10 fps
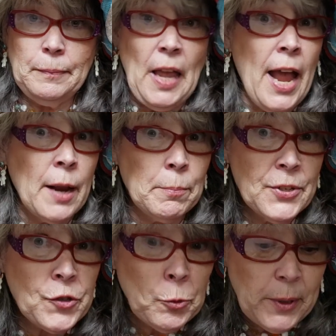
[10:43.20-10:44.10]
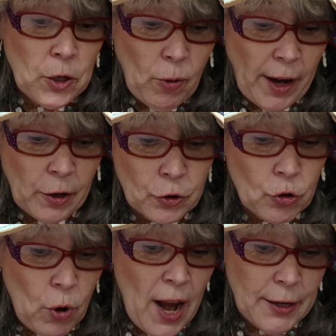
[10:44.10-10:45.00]
And Mr. McGregor
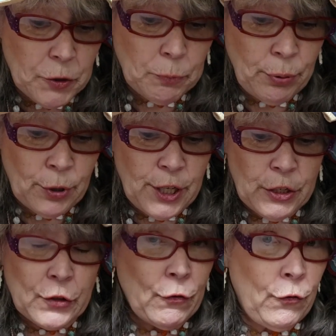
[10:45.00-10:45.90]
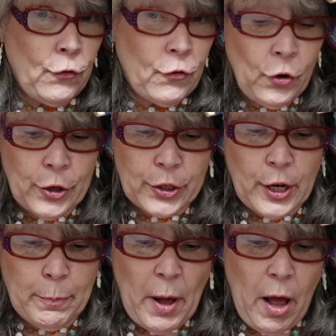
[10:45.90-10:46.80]
tried to put his foot
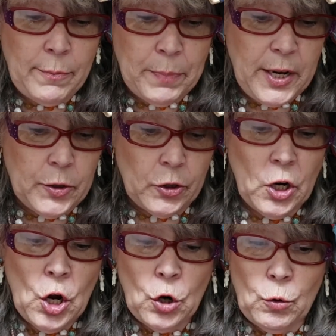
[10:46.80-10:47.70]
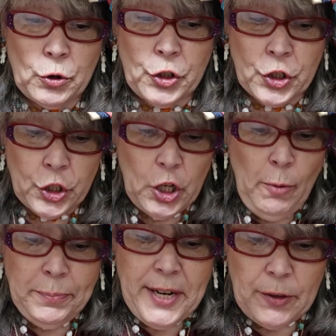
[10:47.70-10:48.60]
upon Peter, who
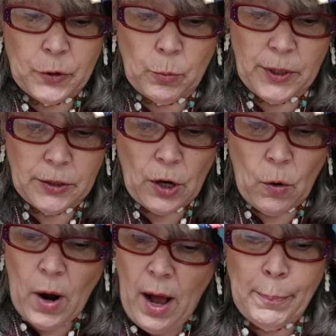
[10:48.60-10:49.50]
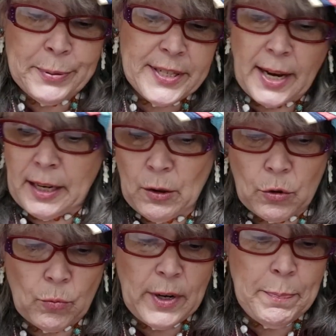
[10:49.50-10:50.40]
jumped out the window, upsetting
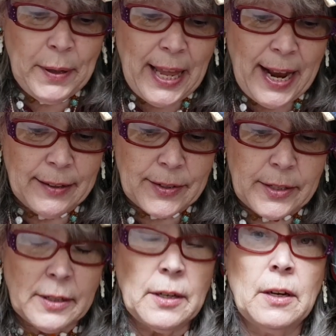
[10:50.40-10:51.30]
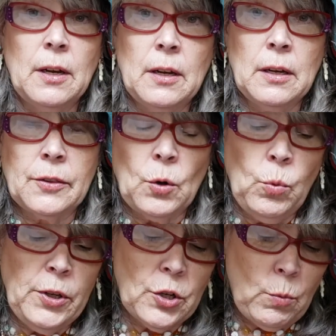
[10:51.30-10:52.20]
3 plants. The
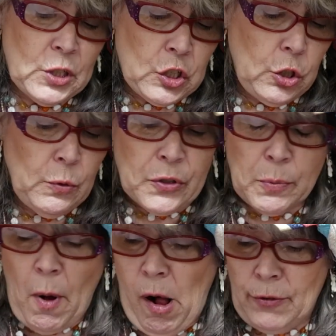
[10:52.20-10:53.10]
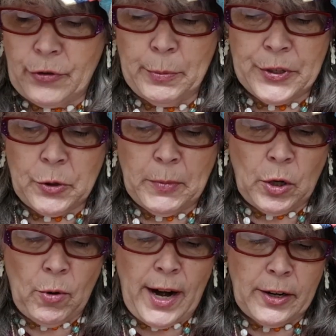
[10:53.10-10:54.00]
window was too small for Mr.
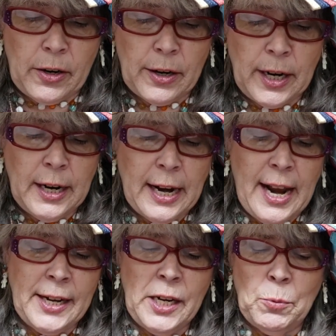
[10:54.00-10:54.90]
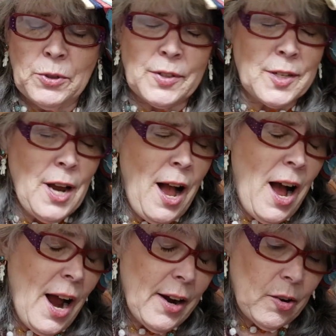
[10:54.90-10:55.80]
McGregor, and he was
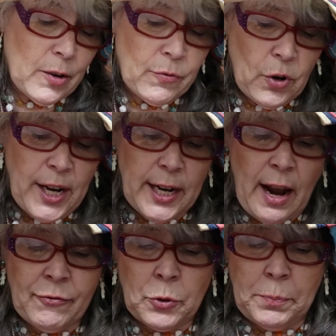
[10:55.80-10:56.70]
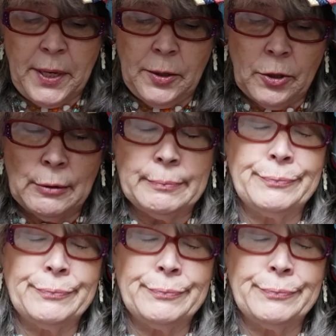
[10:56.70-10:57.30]
tired of running after Peter.